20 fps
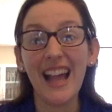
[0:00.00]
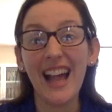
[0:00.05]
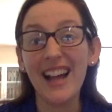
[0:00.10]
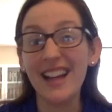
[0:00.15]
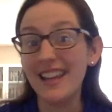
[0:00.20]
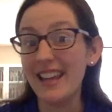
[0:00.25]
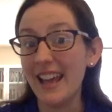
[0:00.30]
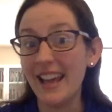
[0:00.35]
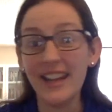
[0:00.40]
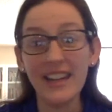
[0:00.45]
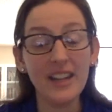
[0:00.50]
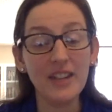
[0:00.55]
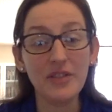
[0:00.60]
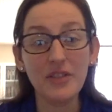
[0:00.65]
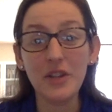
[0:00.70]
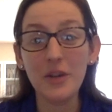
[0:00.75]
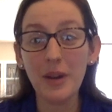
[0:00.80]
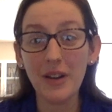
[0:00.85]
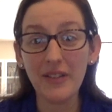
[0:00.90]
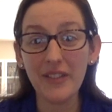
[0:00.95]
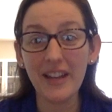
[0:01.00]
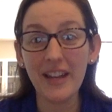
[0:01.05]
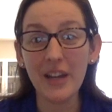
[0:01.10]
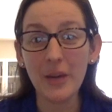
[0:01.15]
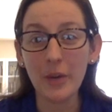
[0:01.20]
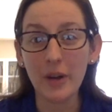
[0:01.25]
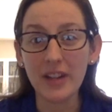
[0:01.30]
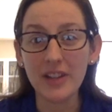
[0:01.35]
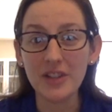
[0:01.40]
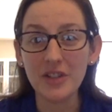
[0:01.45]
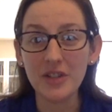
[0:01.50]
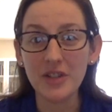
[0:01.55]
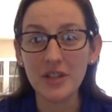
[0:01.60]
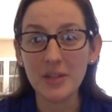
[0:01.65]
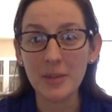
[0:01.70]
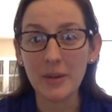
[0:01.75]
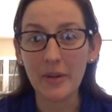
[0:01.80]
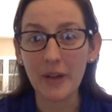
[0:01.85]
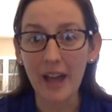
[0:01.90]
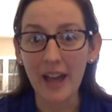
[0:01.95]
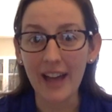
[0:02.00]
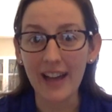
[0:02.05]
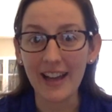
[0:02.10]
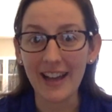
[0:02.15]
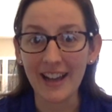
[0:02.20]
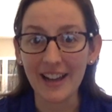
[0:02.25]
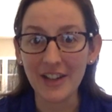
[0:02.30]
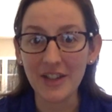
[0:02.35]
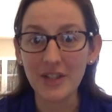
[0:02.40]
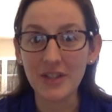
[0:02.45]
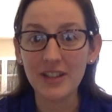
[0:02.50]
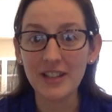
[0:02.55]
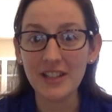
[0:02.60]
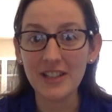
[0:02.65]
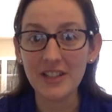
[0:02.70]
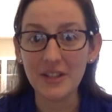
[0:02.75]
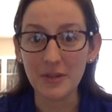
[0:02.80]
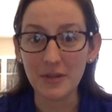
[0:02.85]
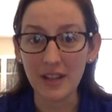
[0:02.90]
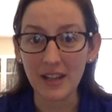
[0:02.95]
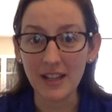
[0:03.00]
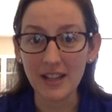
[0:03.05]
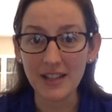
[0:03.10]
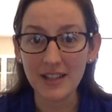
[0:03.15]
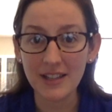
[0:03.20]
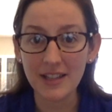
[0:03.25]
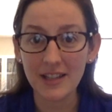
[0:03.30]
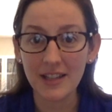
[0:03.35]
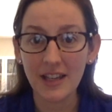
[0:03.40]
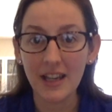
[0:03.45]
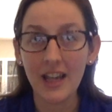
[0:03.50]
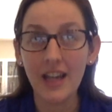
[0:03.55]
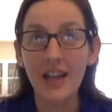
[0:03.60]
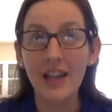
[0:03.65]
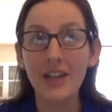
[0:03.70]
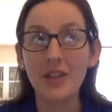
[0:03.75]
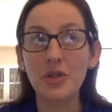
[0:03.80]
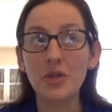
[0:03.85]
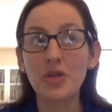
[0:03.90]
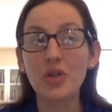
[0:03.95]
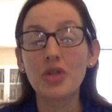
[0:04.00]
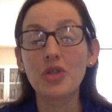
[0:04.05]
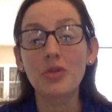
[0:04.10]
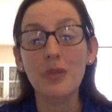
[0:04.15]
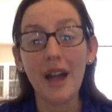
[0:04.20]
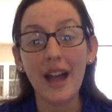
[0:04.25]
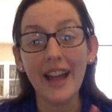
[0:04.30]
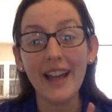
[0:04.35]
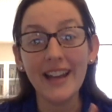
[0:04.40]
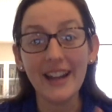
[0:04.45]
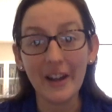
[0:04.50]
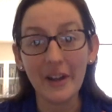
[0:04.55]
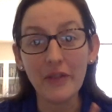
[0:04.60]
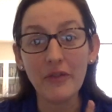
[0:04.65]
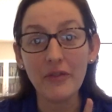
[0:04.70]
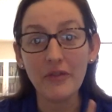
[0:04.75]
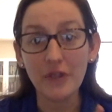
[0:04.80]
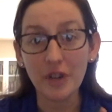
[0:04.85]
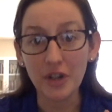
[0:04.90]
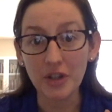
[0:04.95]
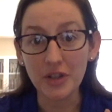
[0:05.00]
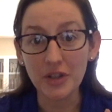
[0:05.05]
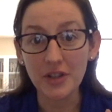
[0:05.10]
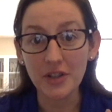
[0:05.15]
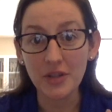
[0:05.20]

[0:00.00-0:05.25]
Again, if you have any questions about how to actually do this, try it out first.